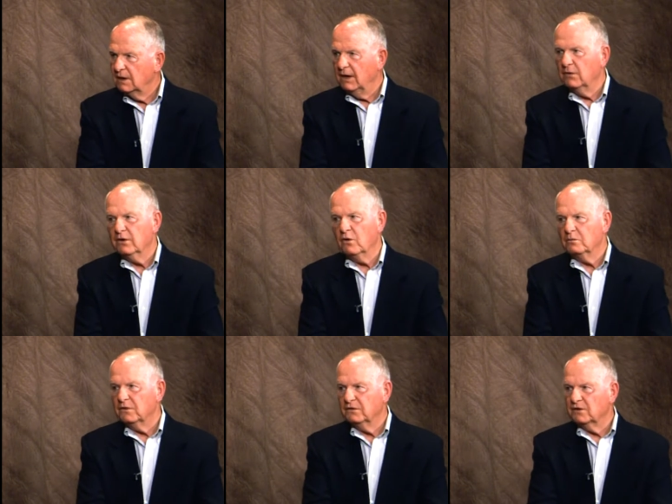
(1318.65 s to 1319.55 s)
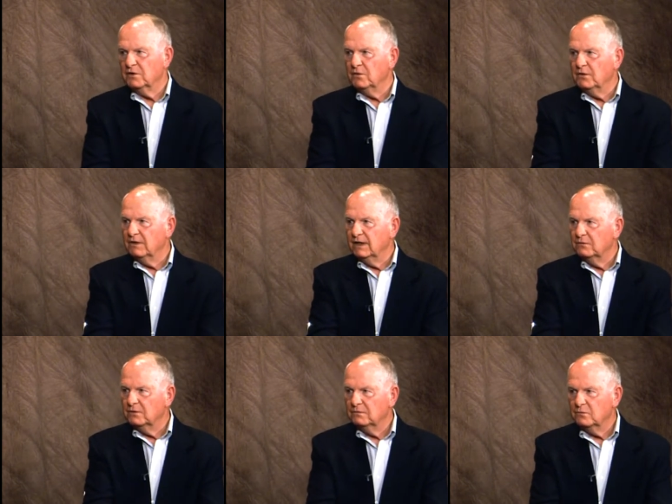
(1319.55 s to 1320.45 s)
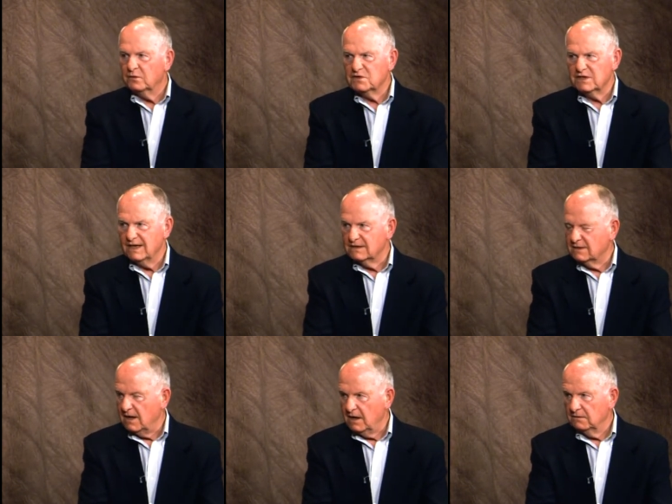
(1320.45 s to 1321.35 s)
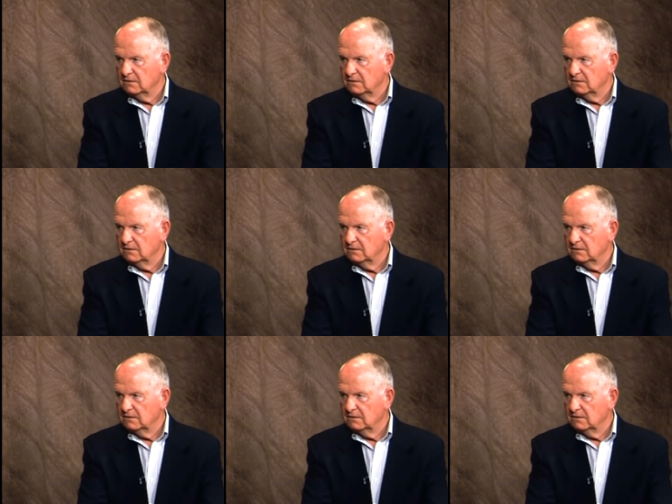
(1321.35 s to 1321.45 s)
I would hope that the community would would sense that.